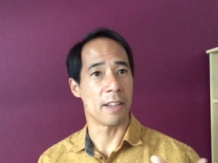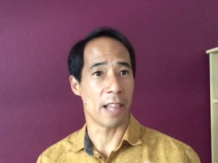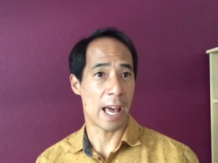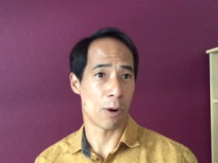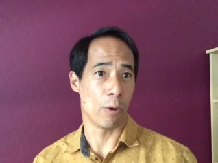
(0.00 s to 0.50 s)
the
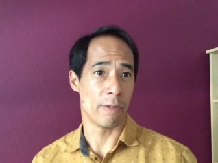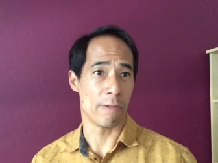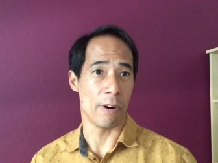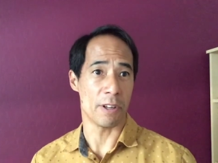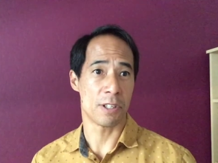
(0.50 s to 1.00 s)
latter one
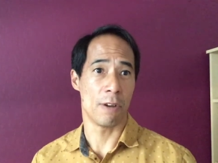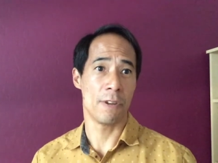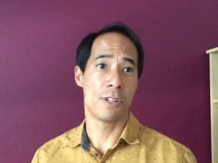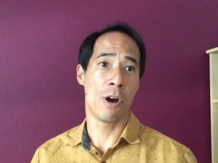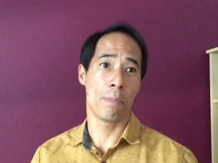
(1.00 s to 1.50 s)
first. So if you
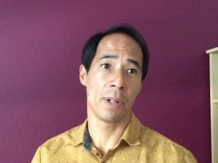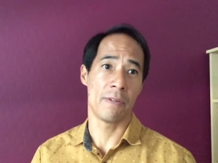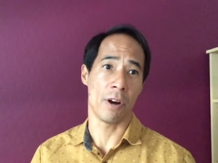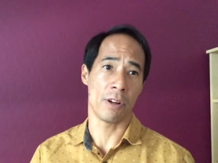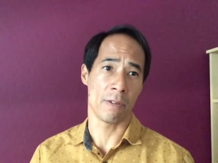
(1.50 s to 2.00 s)
don't believe
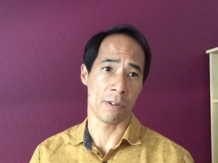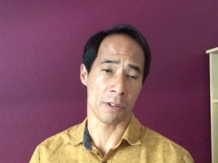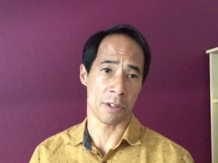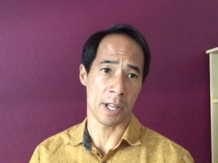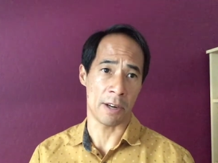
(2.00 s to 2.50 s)
there are universal
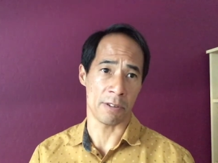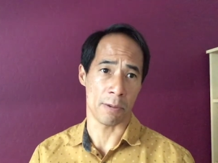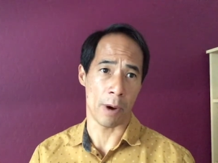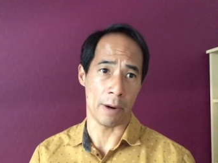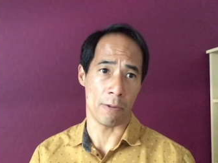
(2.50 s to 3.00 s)
standards
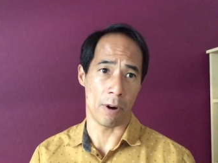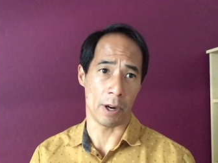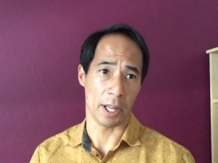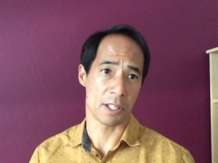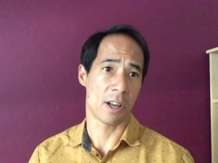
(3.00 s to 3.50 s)
of right and
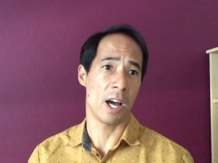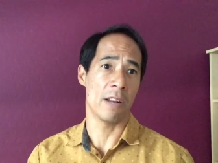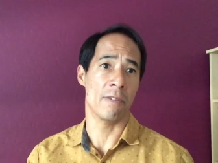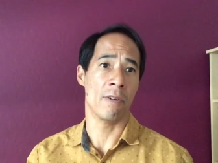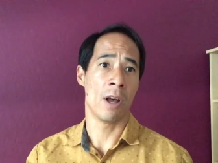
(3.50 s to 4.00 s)
wrong, it's kind of
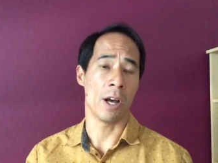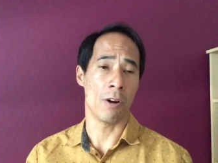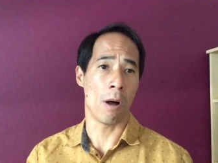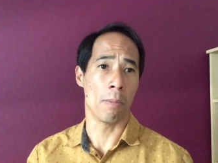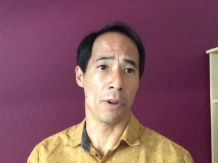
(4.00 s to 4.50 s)
an
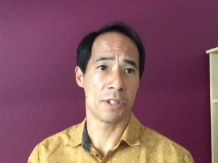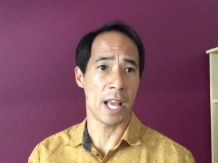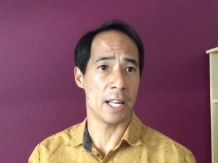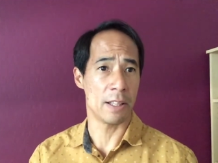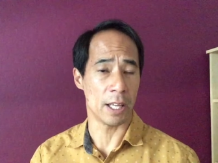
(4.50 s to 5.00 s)
almost
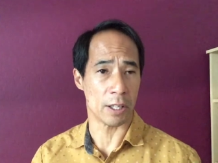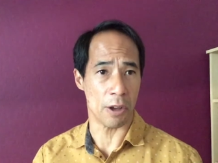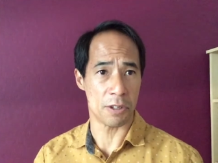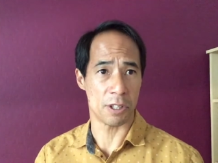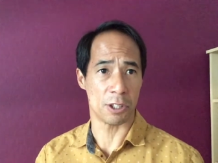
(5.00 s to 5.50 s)
anything
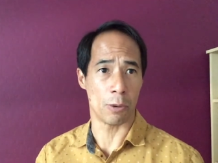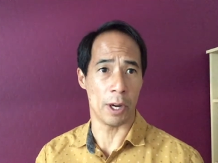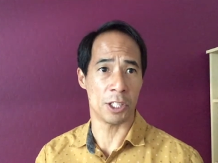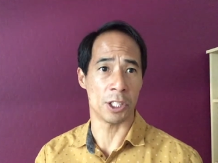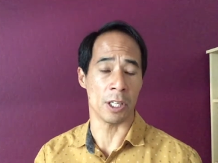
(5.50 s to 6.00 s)
goes
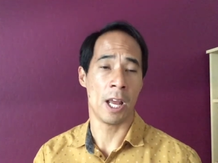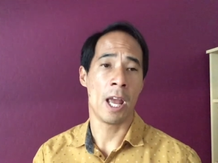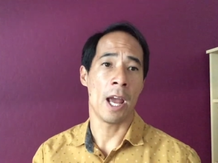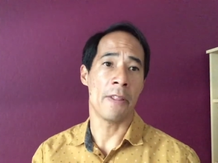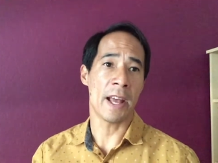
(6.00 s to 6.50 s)
situation.
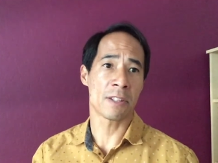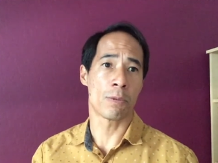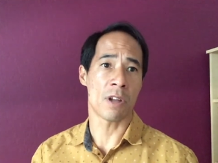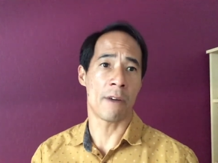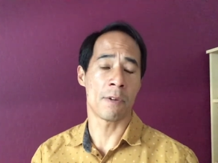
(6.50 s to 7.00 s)
And that's
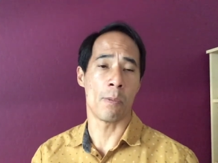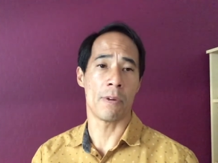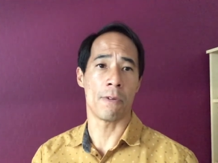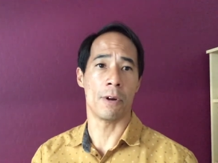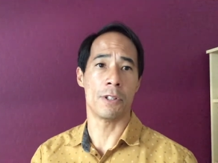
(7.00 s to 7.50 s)
what's often
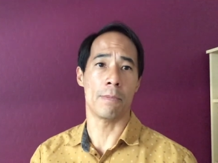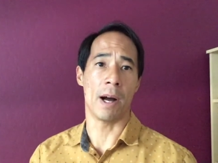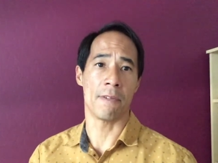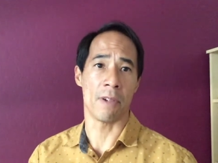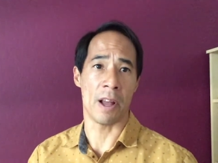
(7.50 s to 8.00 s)
referred to by
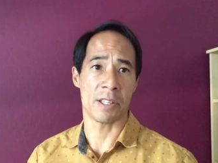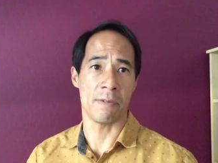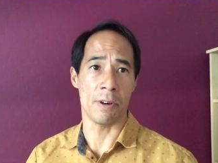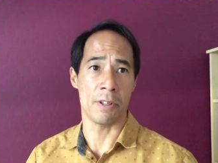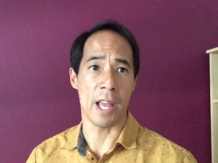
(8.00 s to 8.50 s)

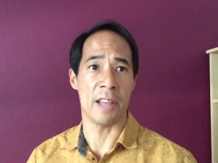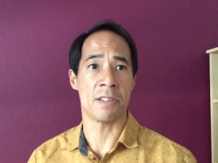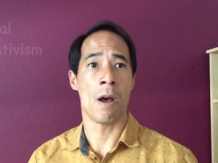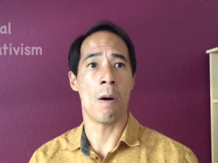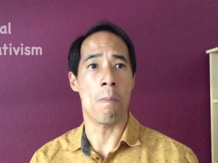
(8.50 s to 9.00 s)
philosophers
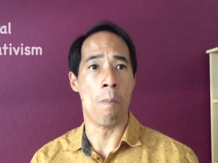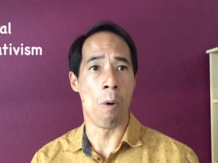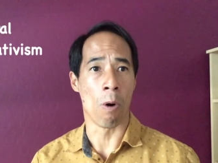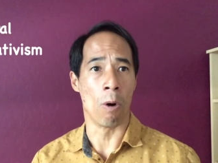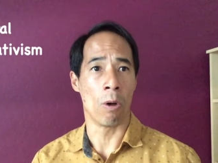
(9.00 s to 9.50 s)
as
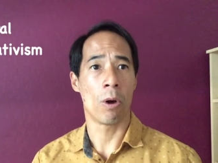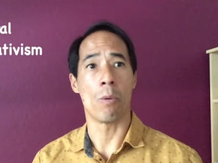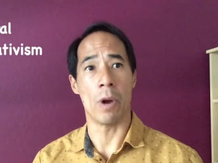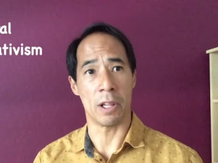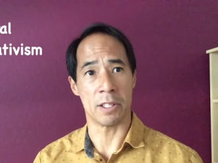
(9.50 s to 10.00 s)
moral
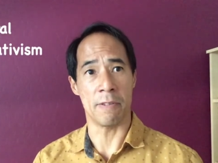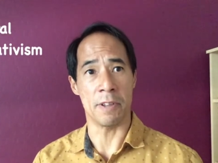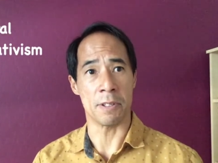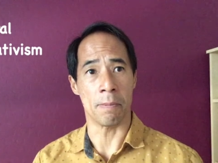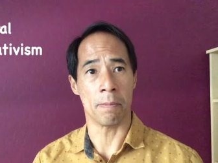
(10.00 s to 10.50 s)

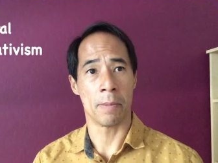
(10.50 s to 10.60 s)
relativism.